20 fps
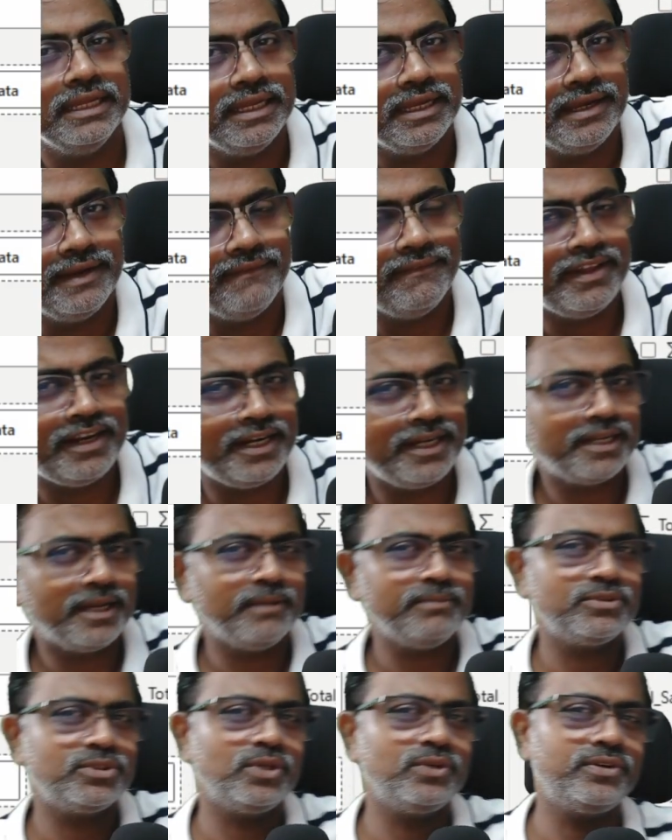when it
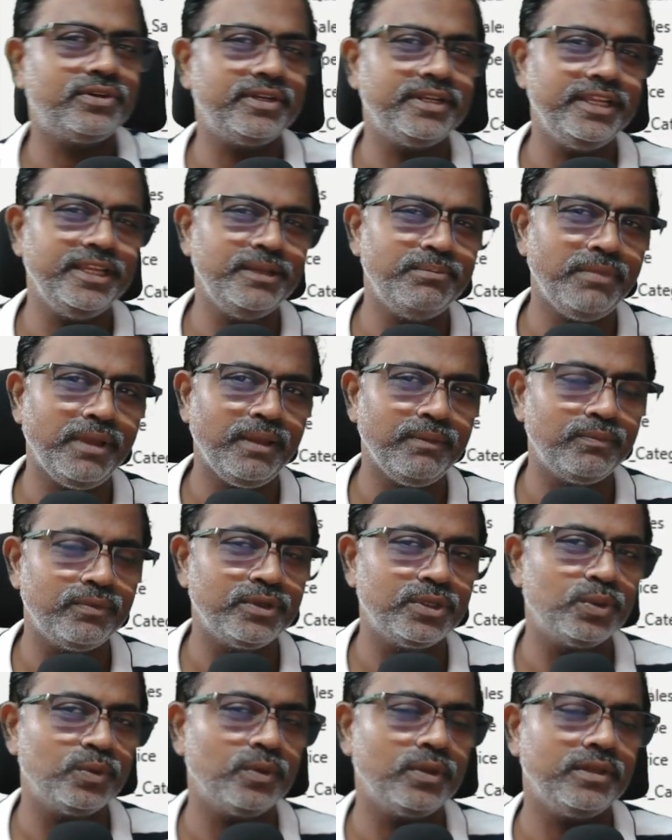comes to Treemap
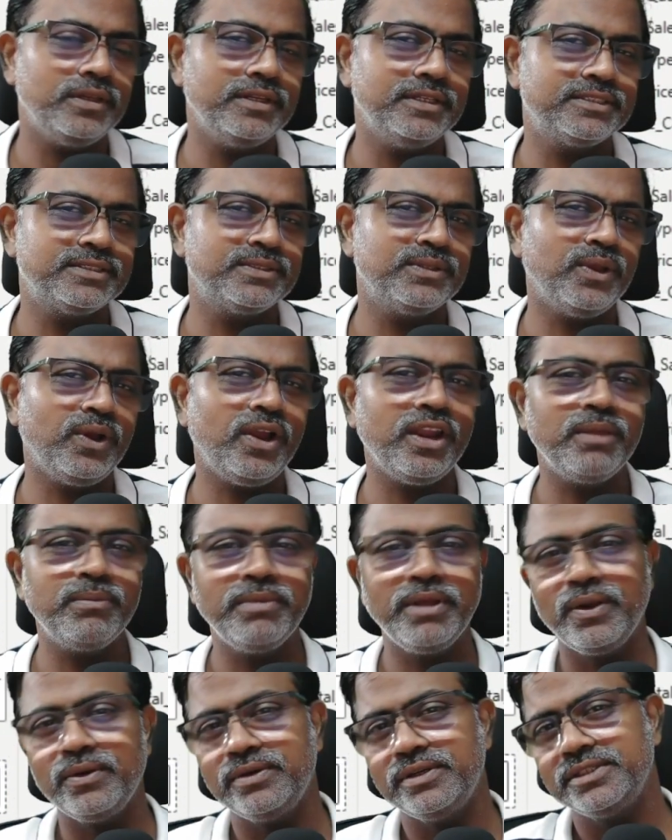visual, it's not
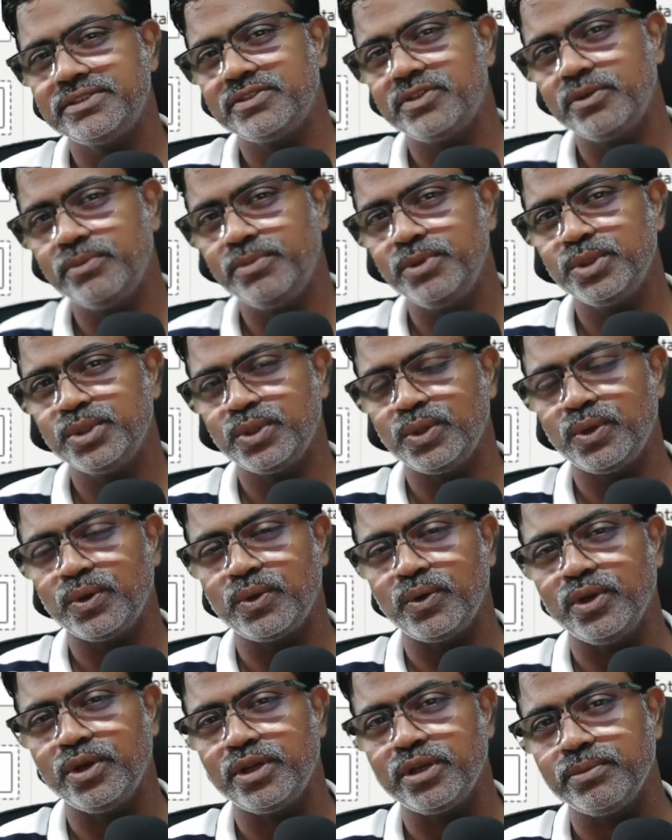about distribution or
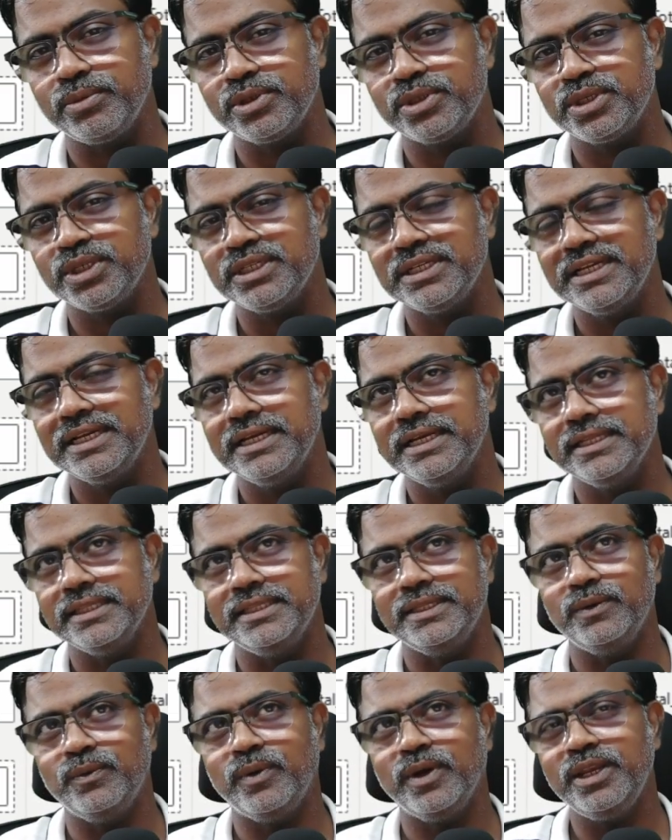contribution.
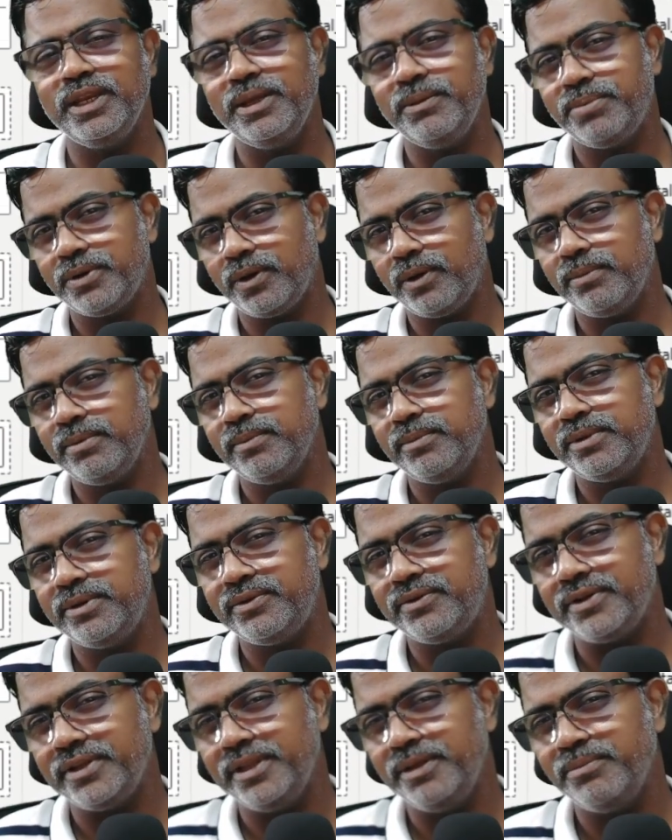The only problem in
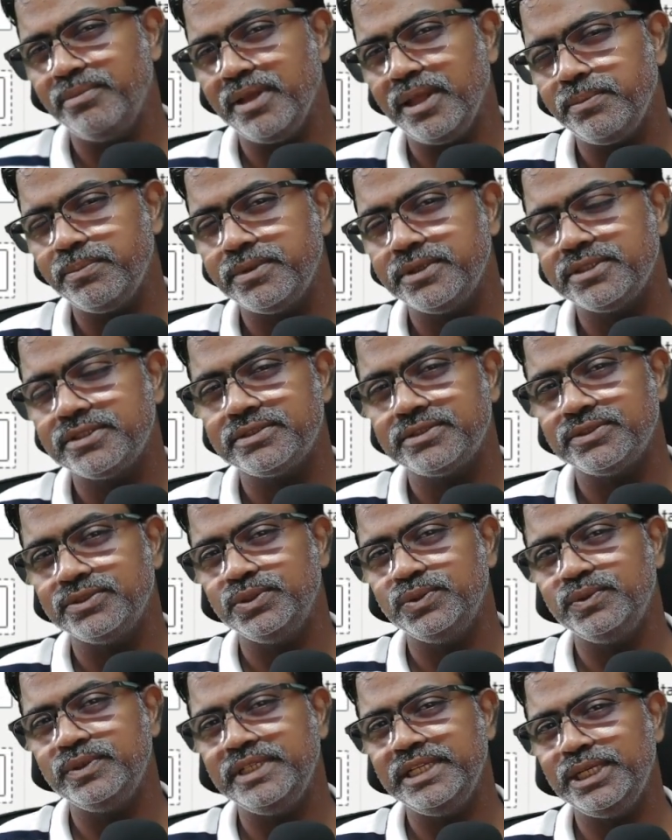Treemap is
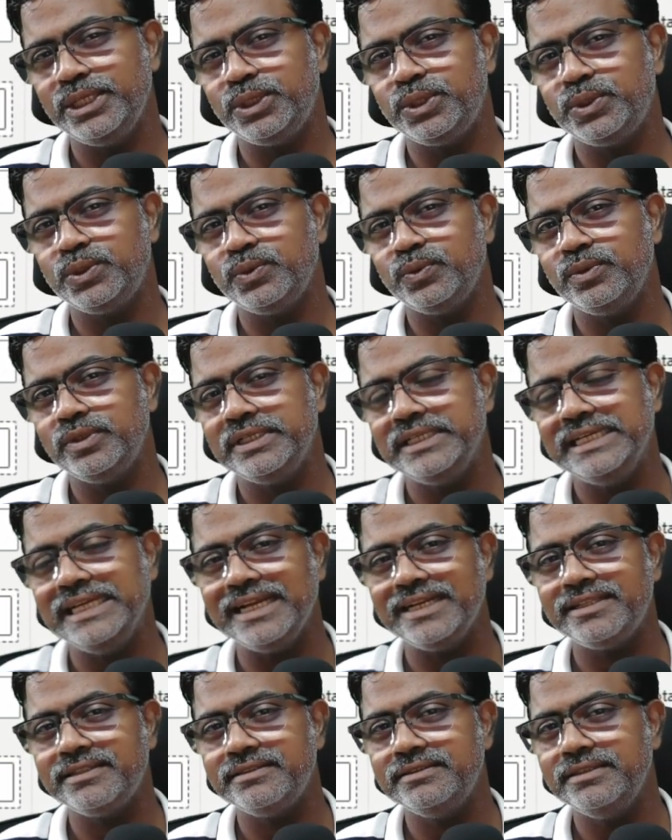you need to
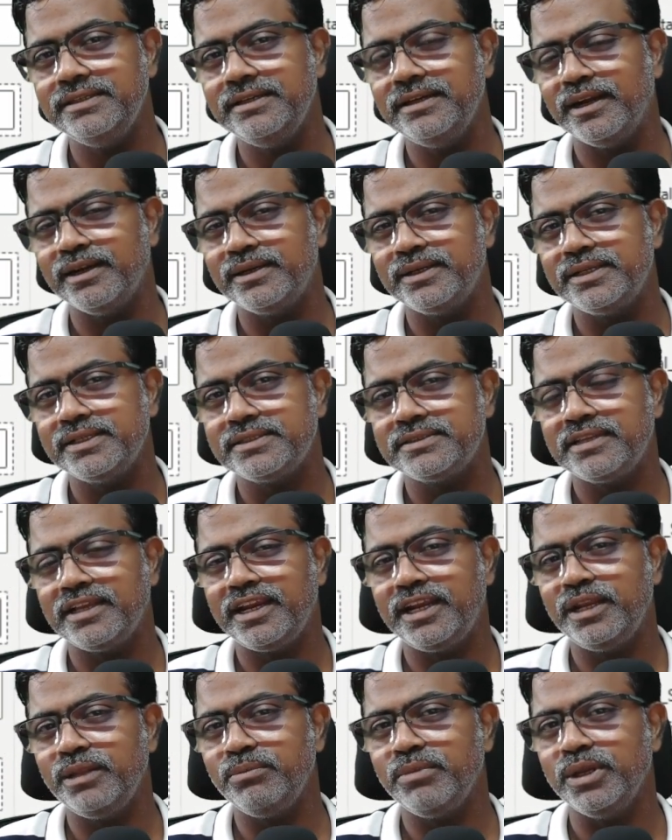get the
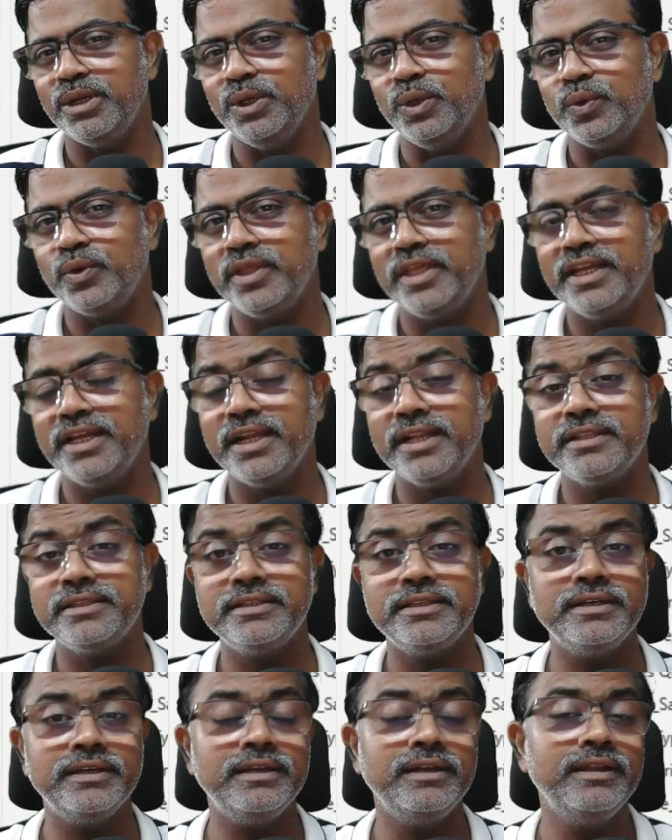understanding by looking at
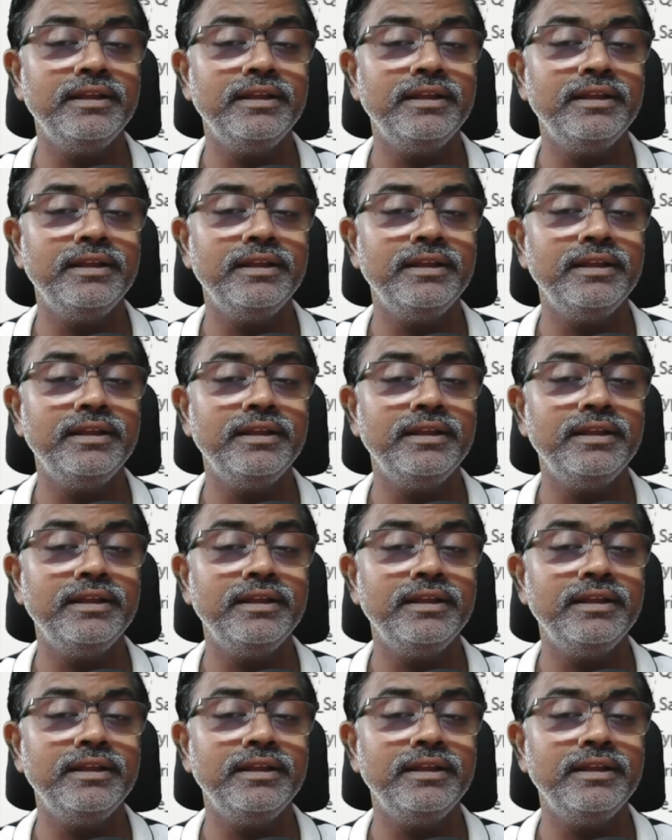the